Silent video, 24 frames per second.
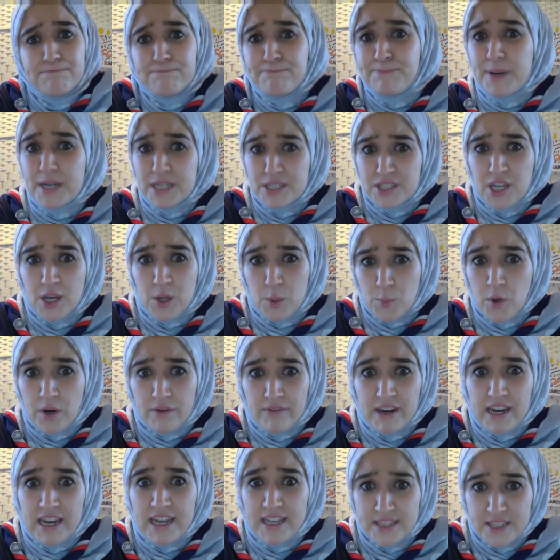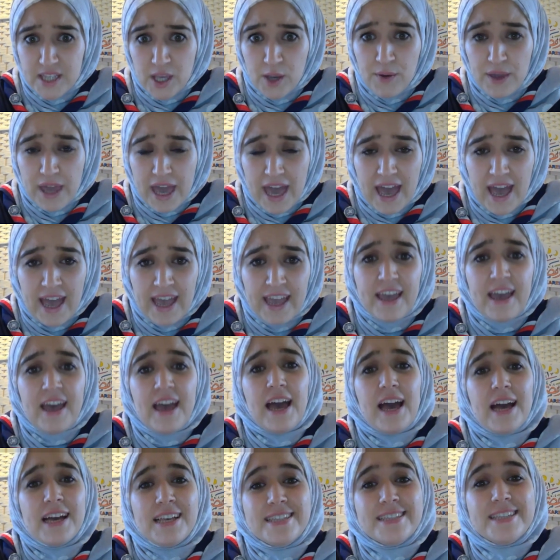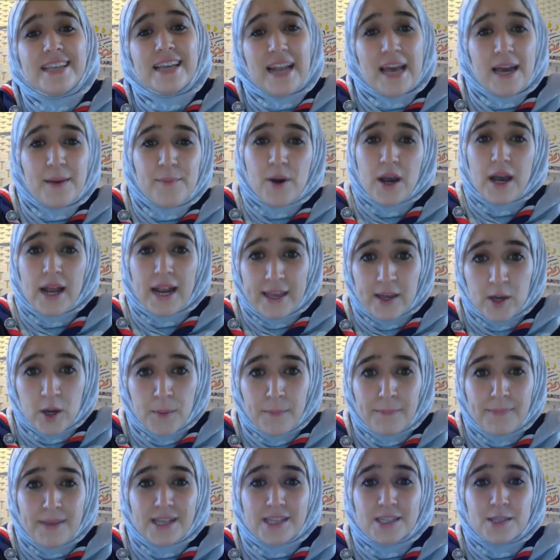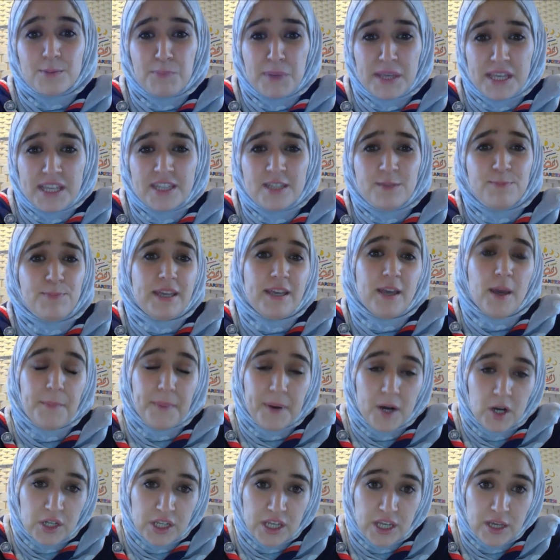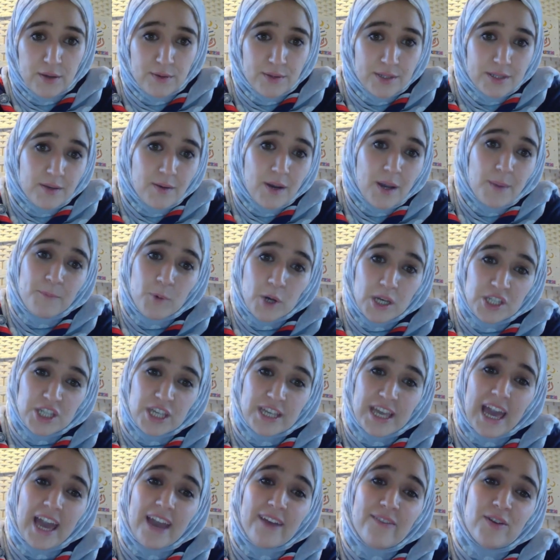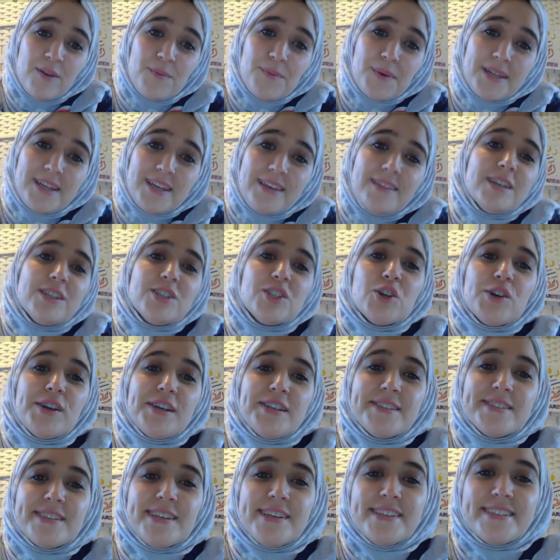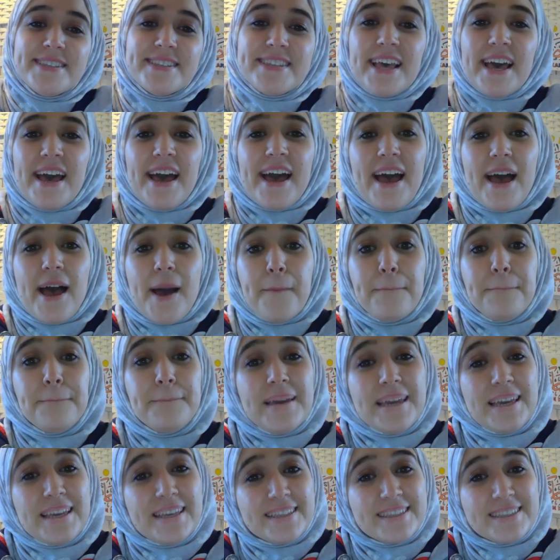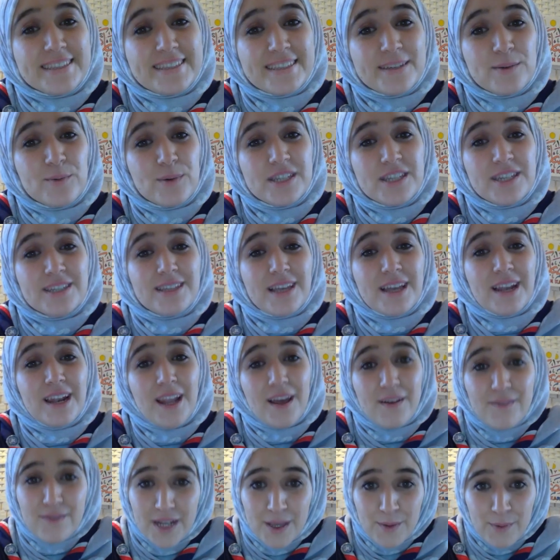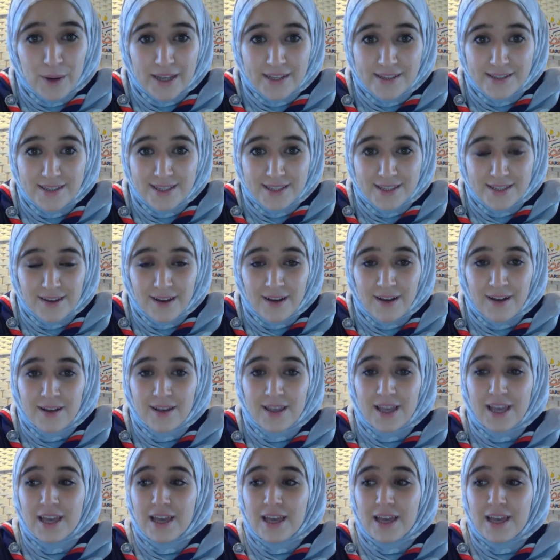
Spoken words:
But don't worry, it's okay. Assalamu alaikum means peace be upon you. So I'm wishing everybody that joins us peace, which is a lovely way to start.